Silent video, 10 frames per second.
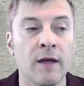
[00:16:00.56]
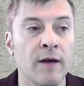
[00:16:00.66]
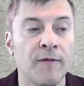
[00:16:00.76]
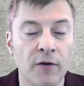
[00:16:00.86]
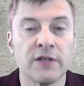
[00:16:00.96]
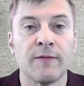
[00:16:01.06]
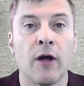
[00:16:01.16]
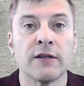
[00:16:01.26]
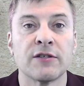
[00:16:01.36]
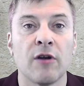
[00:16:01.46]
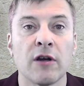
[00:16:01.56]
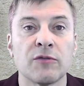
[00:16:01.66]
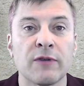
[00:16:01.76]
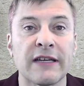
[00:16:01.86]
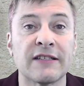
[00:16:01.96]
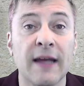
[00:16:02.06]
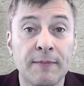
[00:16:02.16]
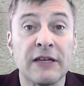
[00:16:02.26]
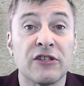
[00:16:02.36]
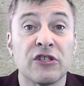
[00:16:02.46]
First of all, it starts with
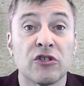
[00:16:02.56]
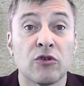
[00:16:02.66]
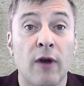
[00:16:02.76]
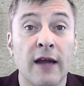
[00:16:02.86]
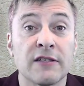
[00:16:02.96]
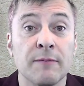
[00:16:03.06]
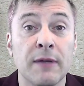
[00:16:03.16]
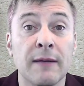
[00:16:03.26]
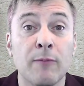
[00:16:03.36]
accepting Jesus Christ and being